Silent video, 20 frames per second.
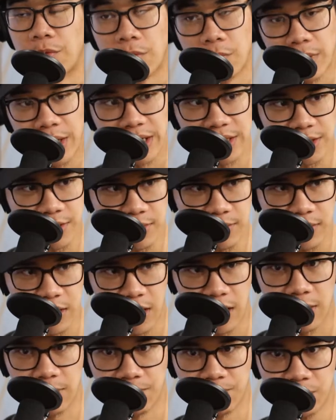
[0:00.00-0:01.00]
watched
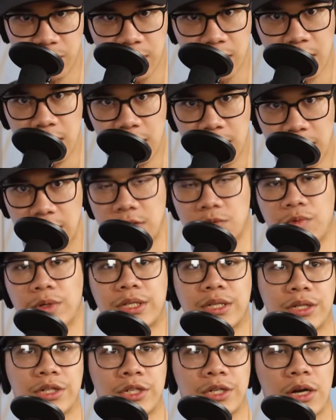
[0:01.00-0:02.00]
his
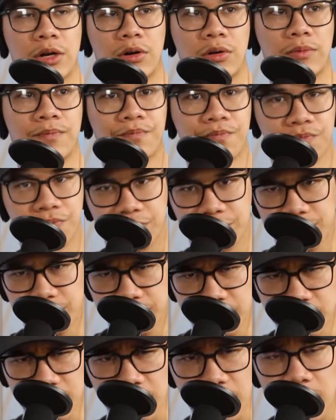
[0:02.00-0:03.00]
recent show,
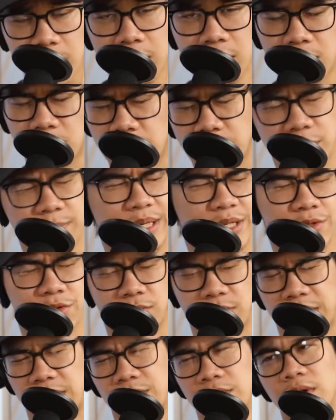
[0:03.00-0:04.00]
or special
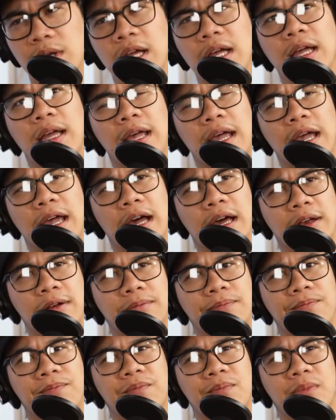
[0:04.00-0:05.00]
rather.
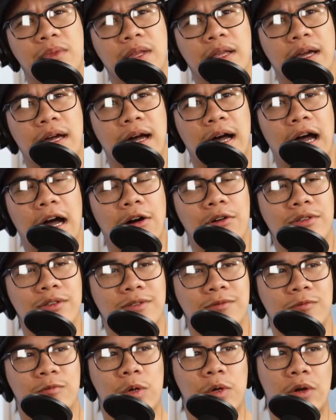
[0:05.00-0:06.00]
And I
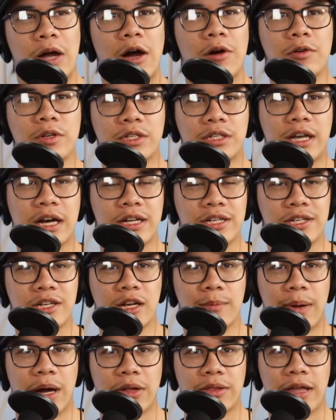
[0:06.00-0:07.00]
was gushing
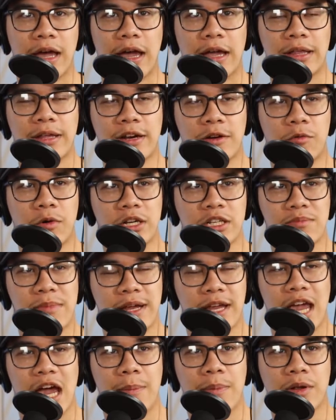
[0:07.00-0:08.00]
about that, and then I watched
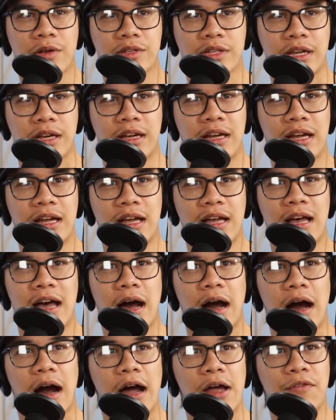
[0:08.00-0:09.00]
Make Happy, and I was like,
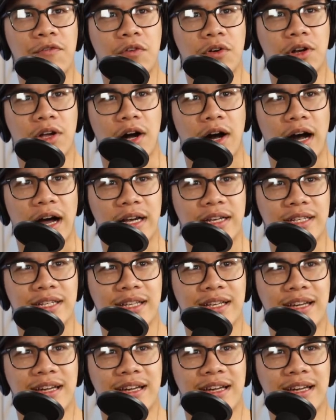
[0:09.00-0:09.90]
I forgot